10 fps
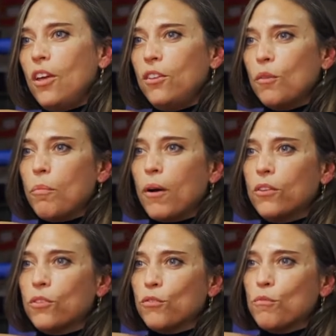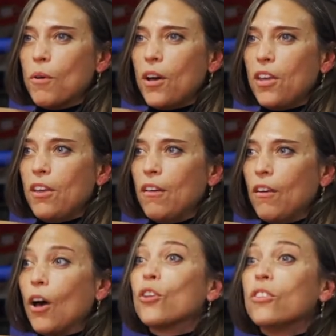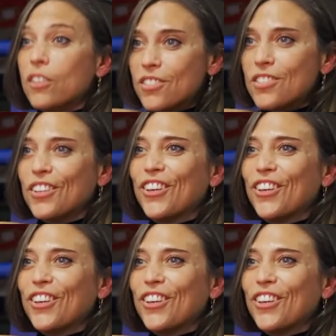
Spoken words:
and a part of my artistic